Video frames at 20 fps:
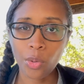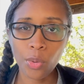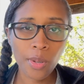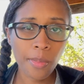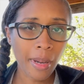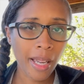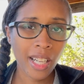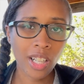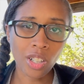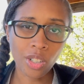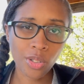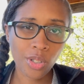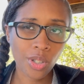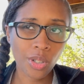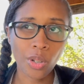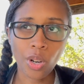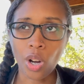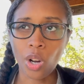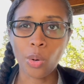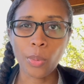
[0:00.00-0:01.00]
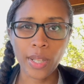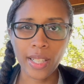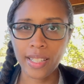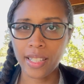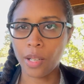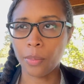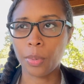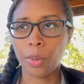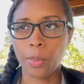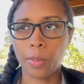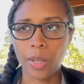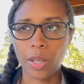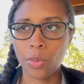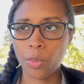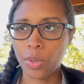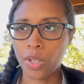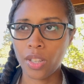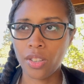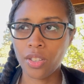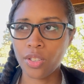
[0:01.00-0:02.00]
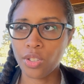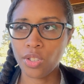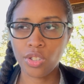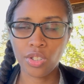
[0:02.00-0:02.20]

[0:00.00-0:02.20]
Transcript: We might also always supplement with